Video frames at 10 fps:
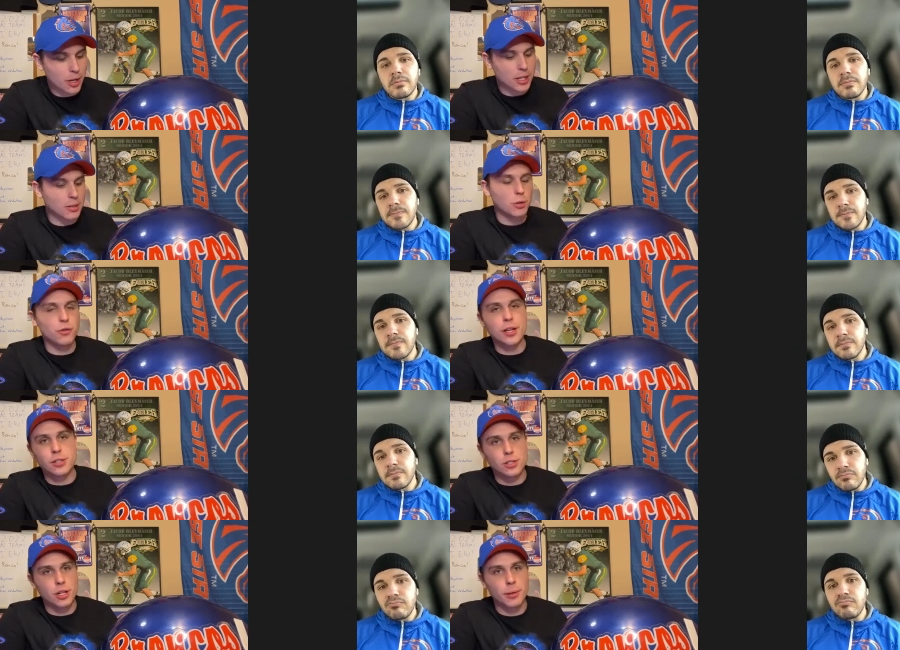Speaker 1: got some new
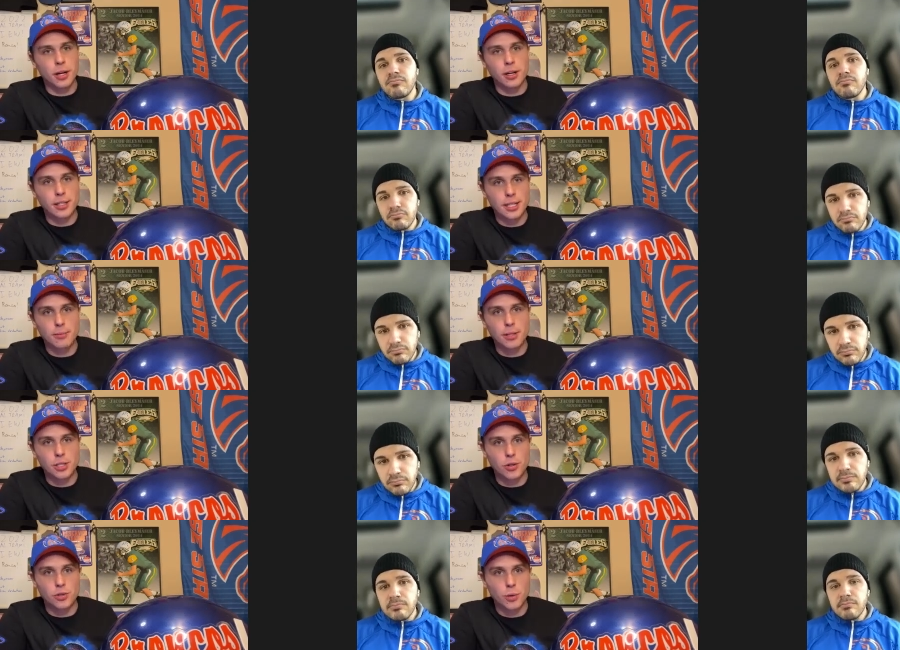faces coming onto the team
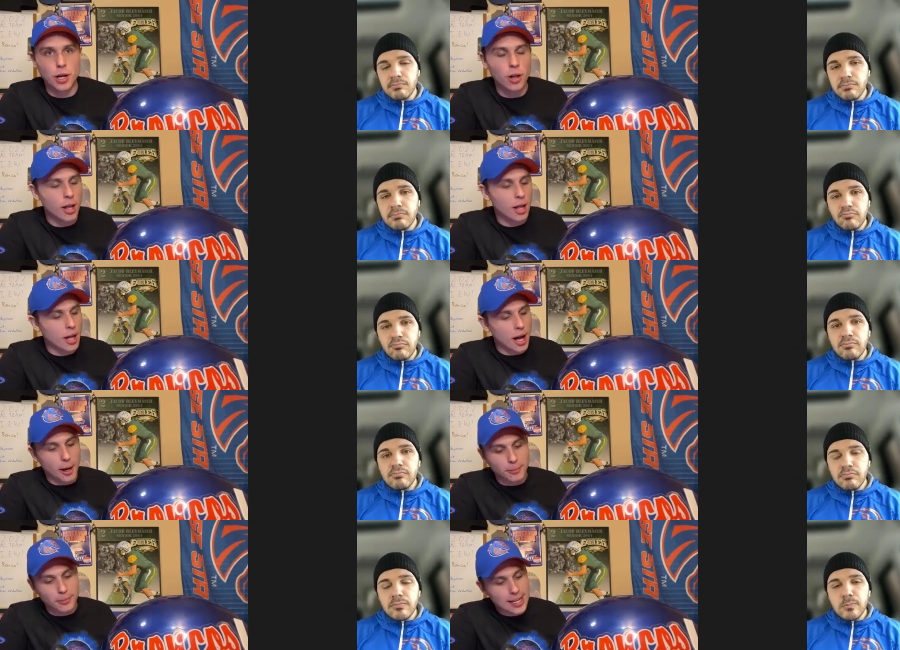this year as well.
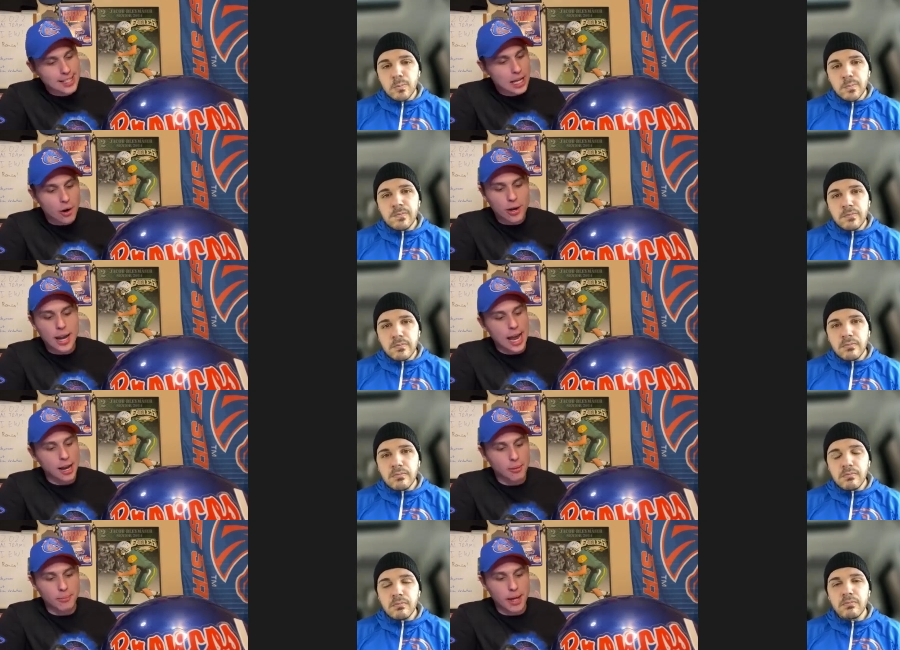Um, is there a
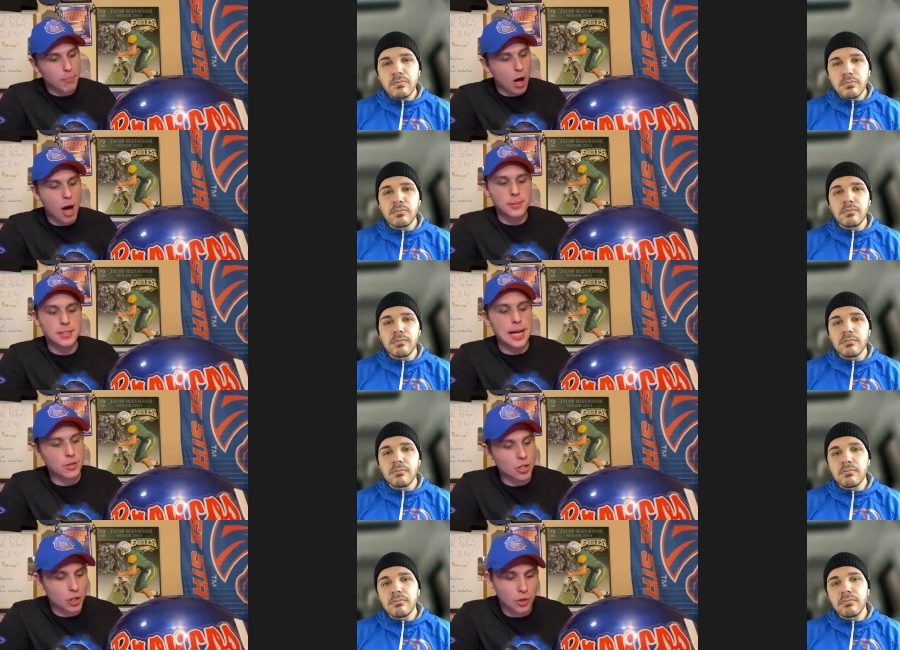name that pops
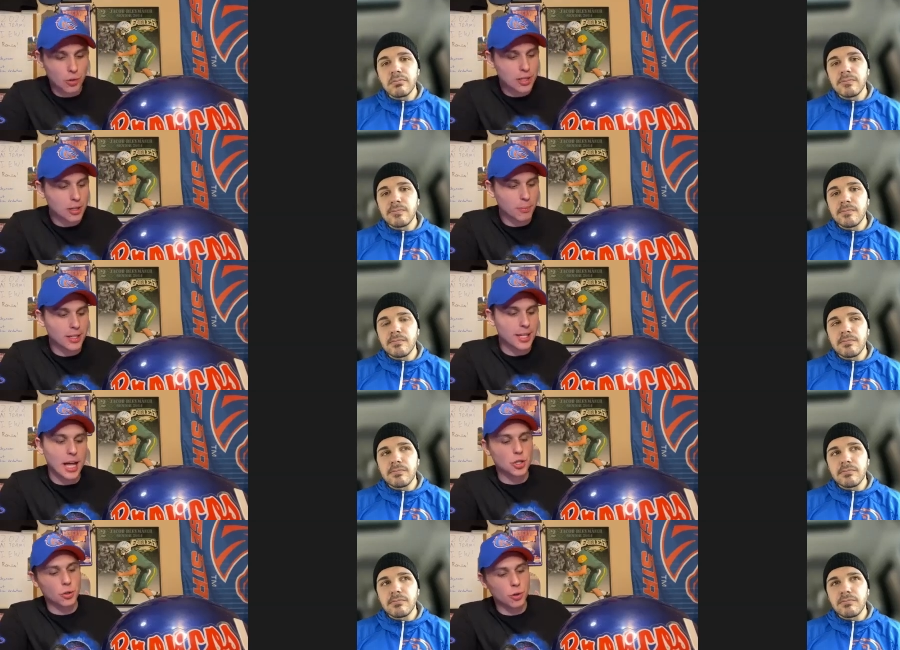out to you as a
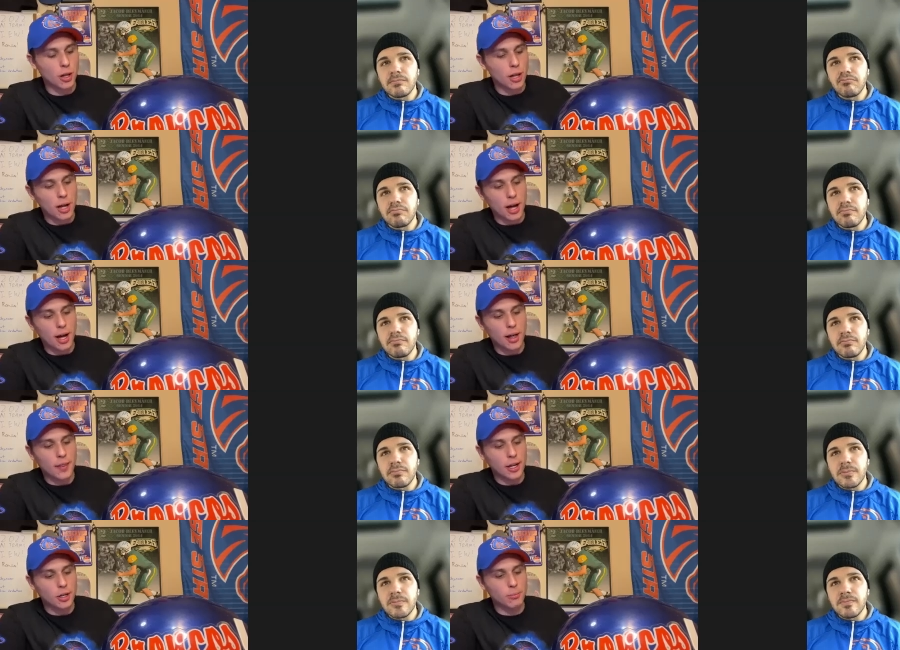potential uh,
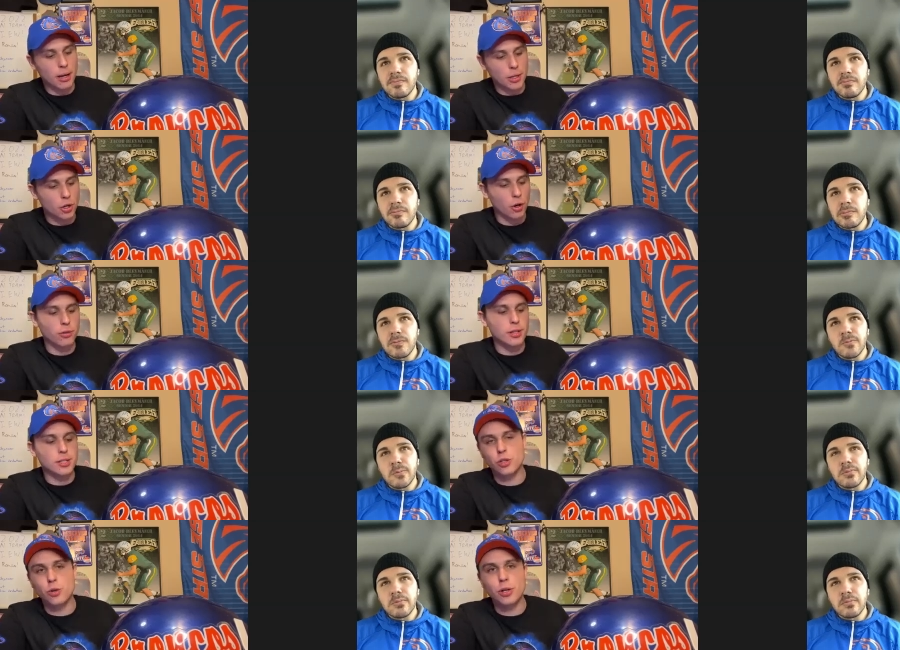that could maybe turn
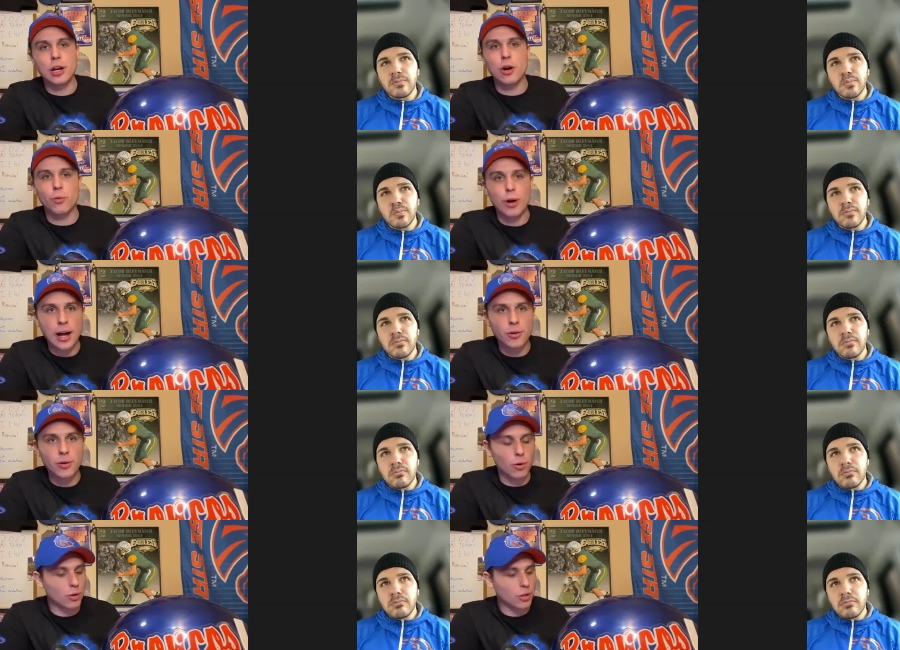this unit around,
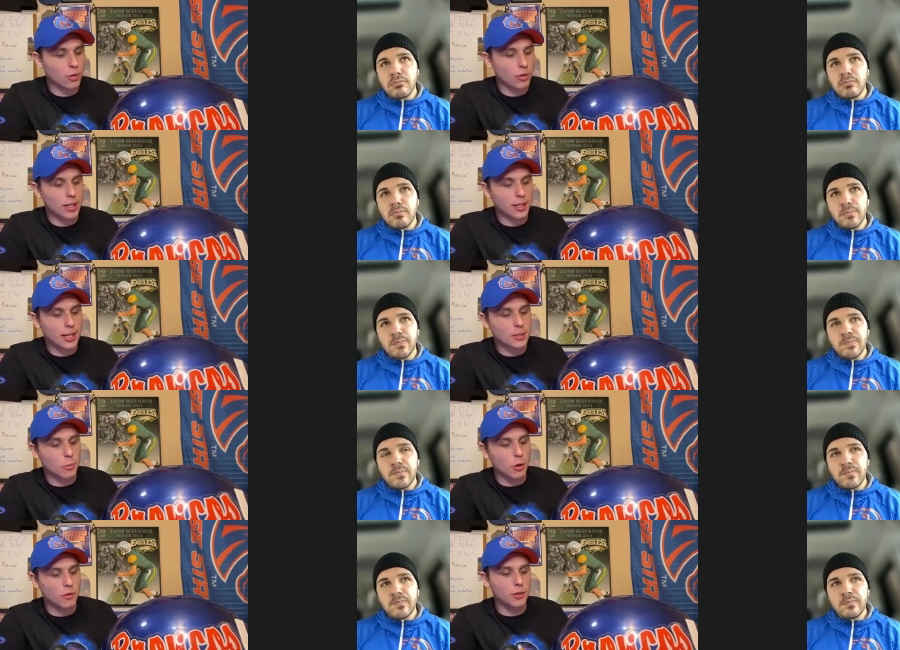or do you think that it's
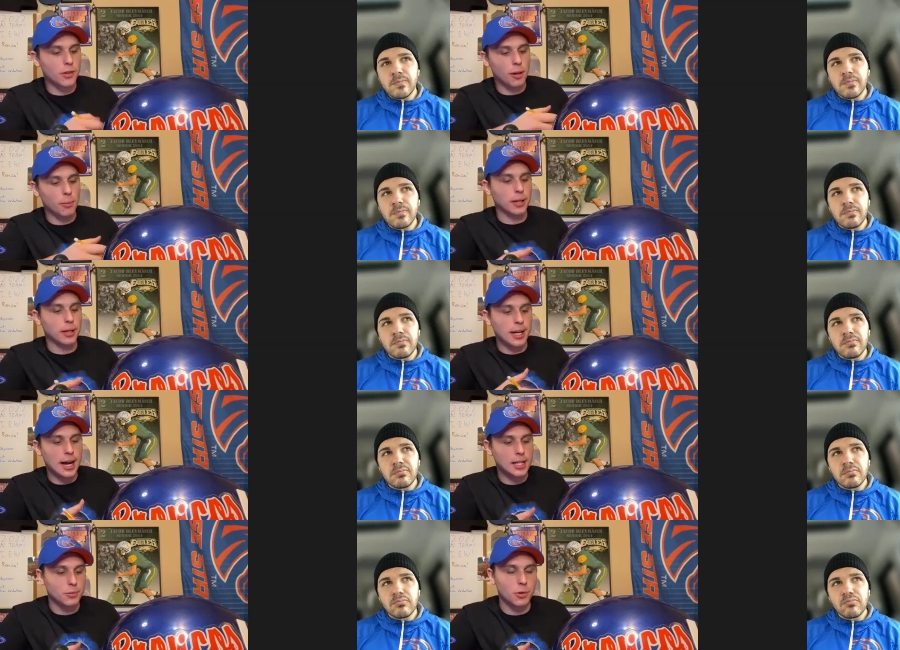more of developing the
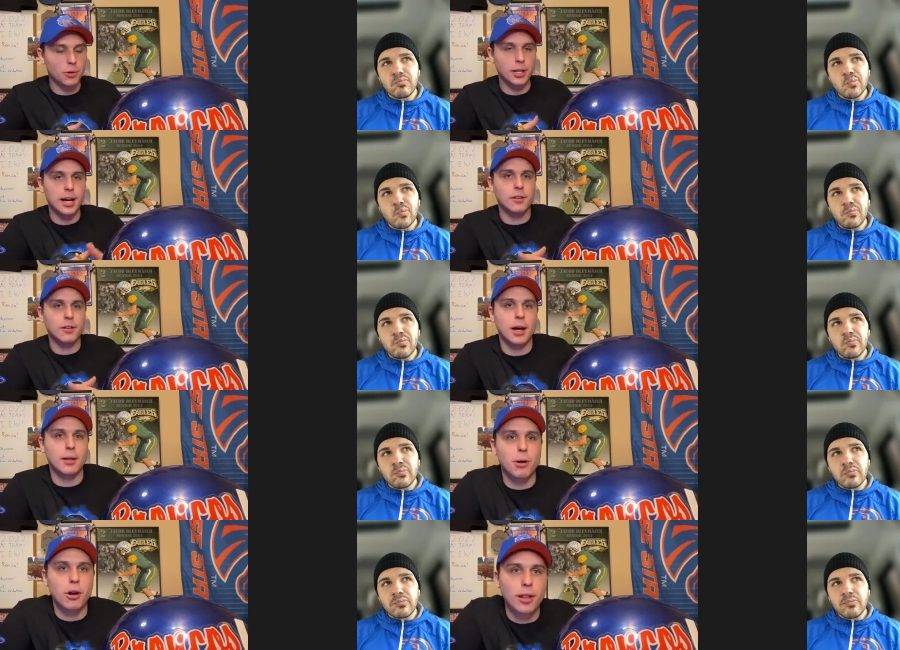guys that were already kind of uh,
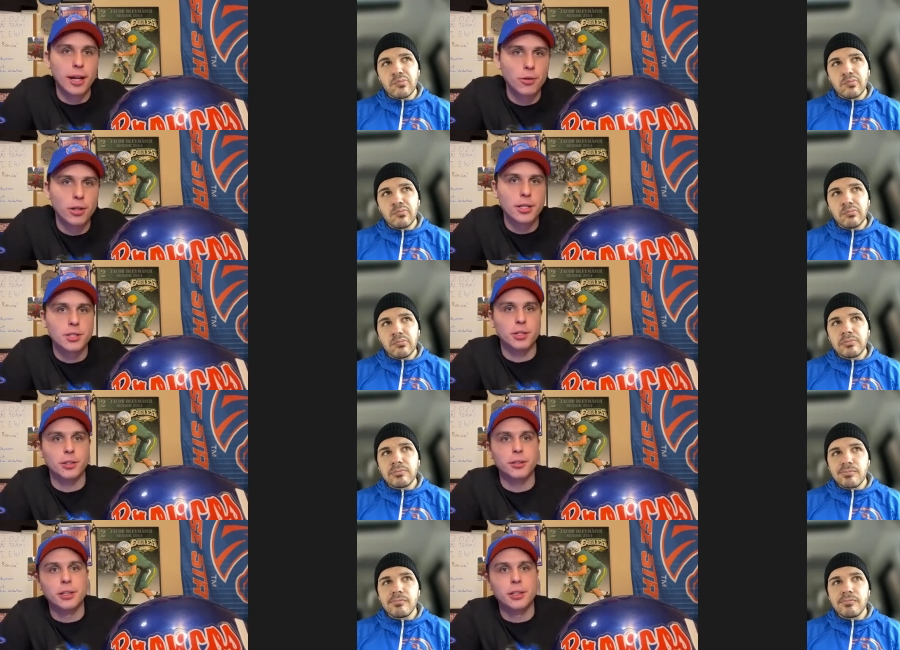part of that unit this year?